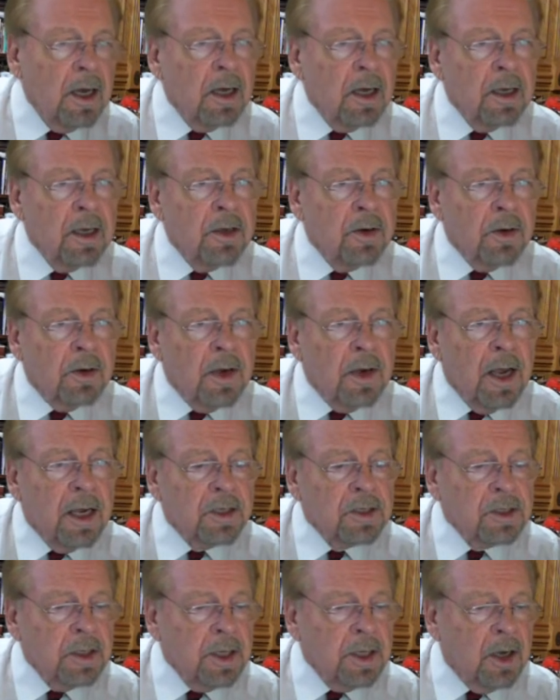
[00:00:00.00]
you're
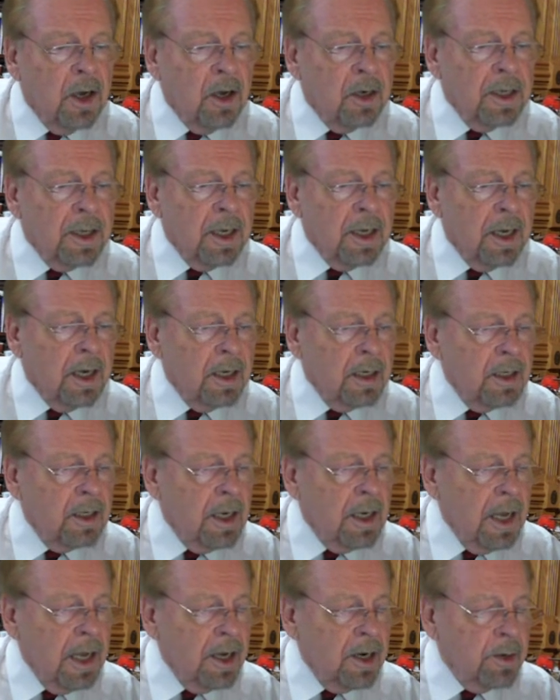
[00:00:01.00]
actually calling God a
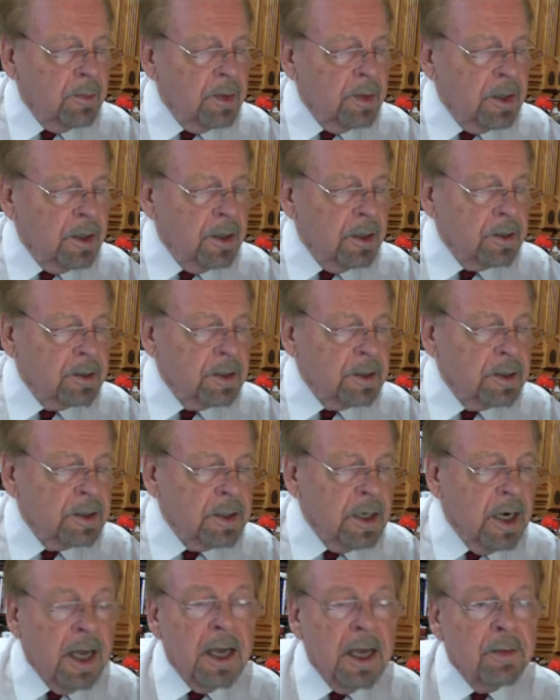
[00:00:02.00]
liar because he
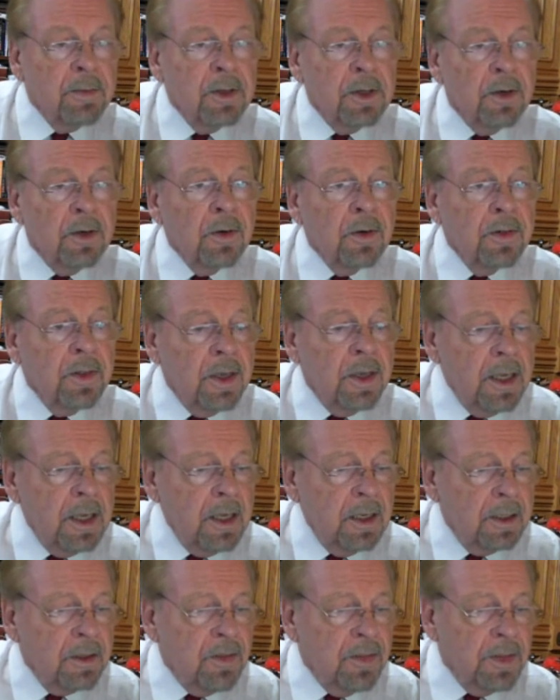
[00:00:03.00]
said, I am the Lord that
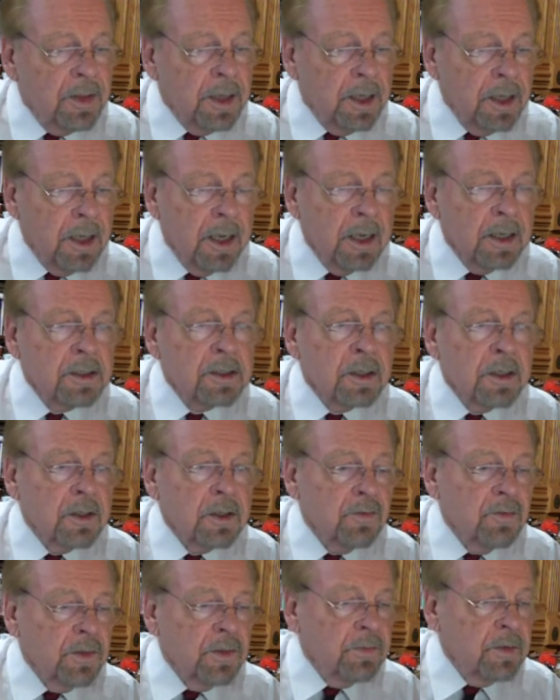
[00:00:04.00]
healeth thee,
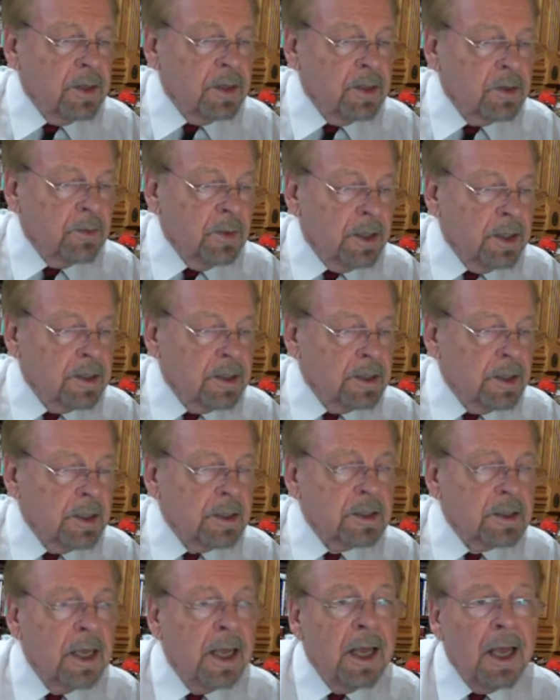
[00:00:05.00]
Exodus
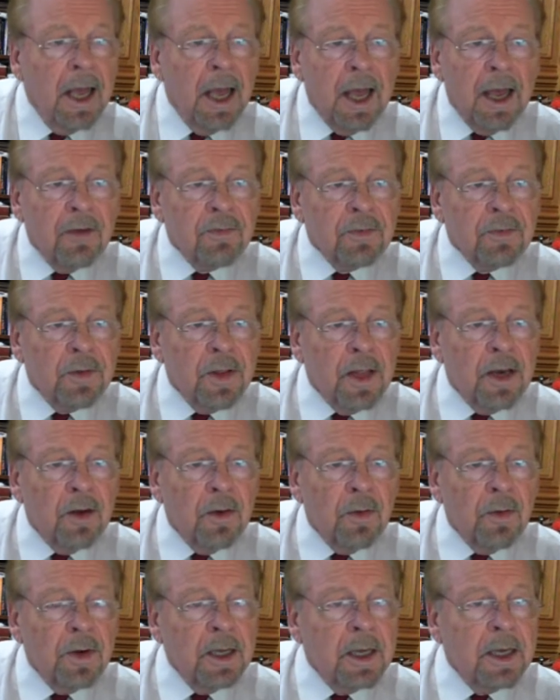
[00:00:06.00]
15:26, after they'd
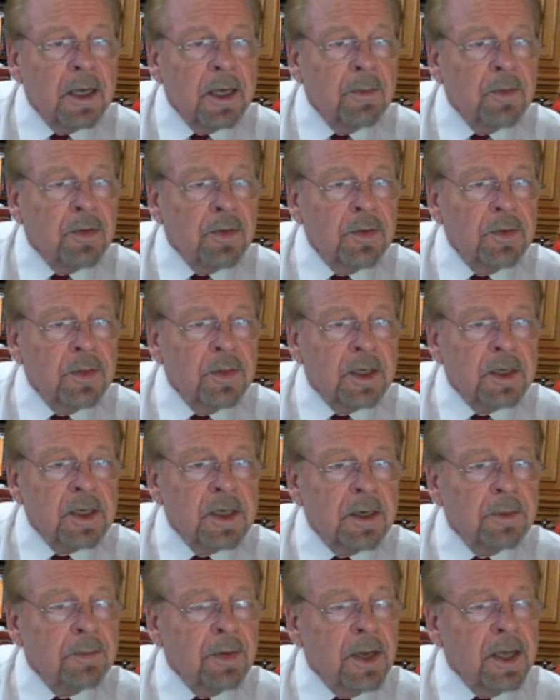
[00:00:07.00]
already come through the
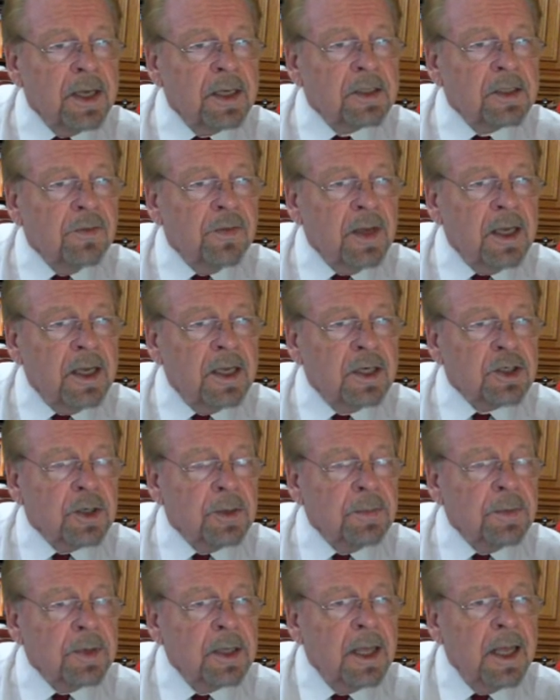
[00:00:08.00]
10 plagues of
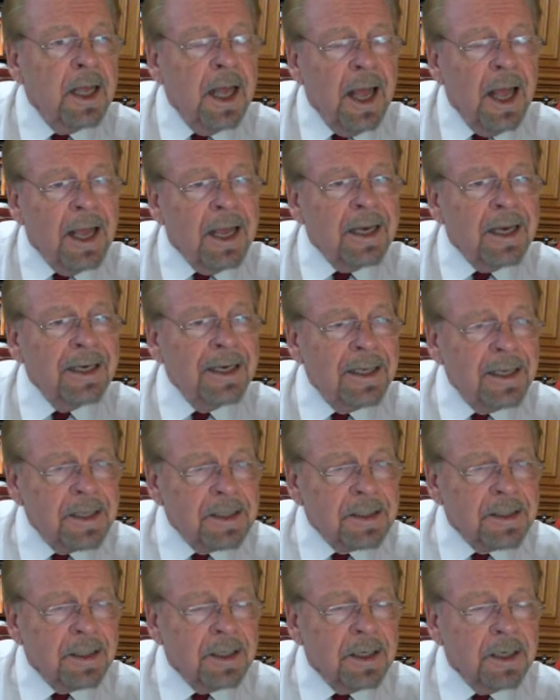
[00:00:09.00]
Egypt. And
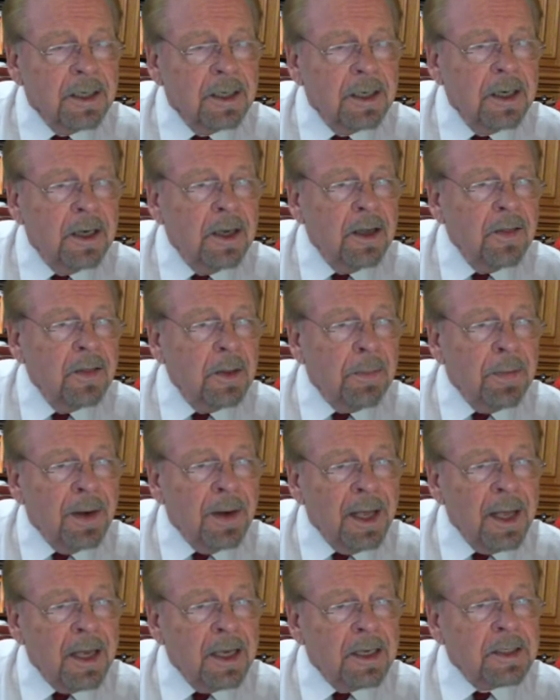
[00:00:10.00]
listen, the
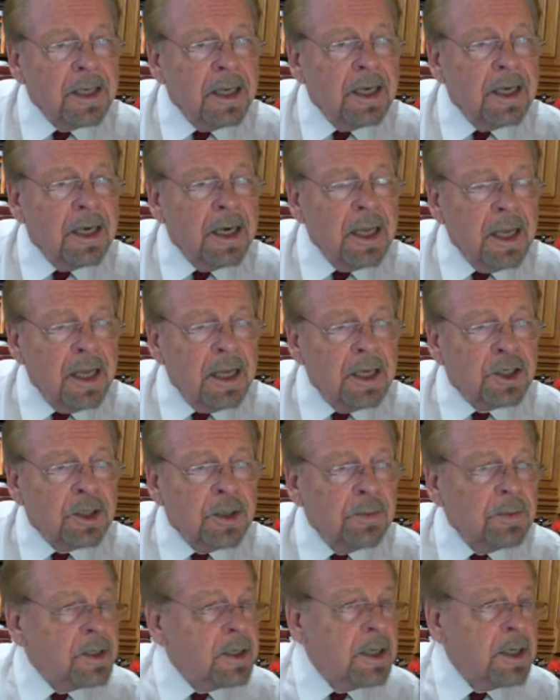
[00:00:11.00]
plagues in
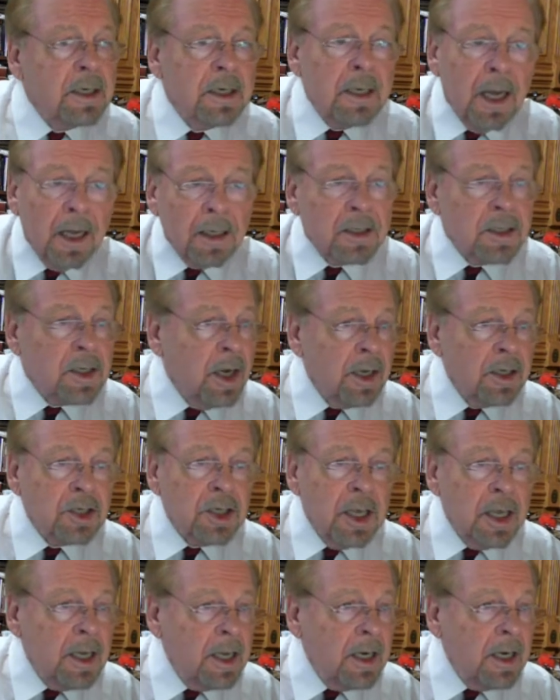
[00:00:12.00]
Egypt did not touch
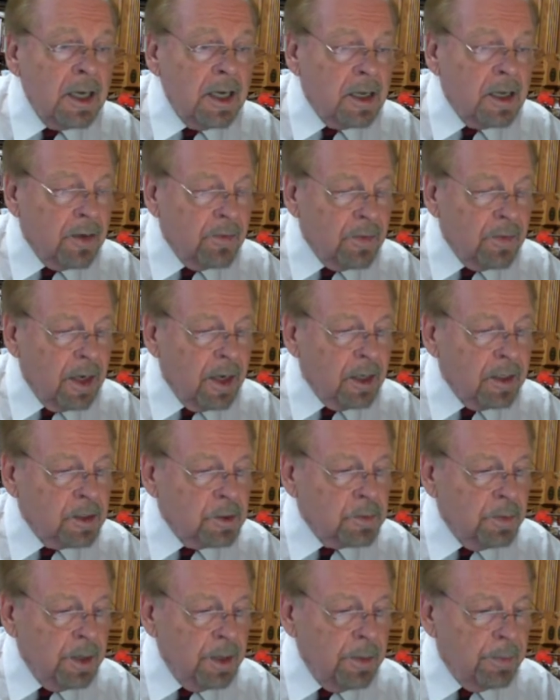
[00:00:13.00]
any of God's
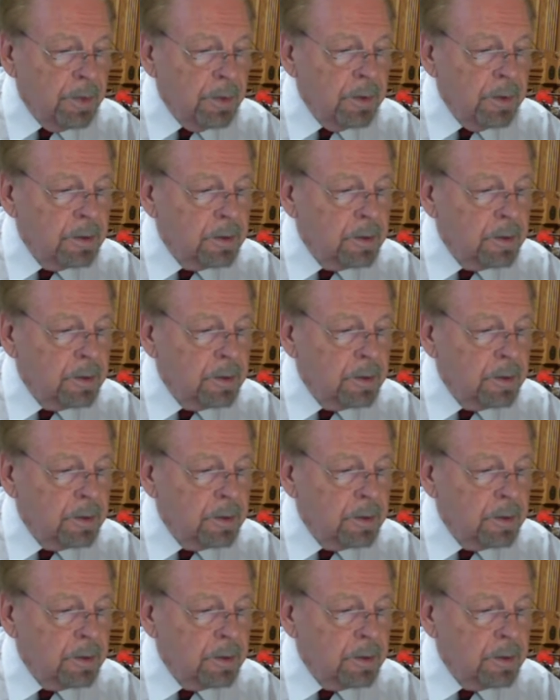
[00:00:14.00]
people.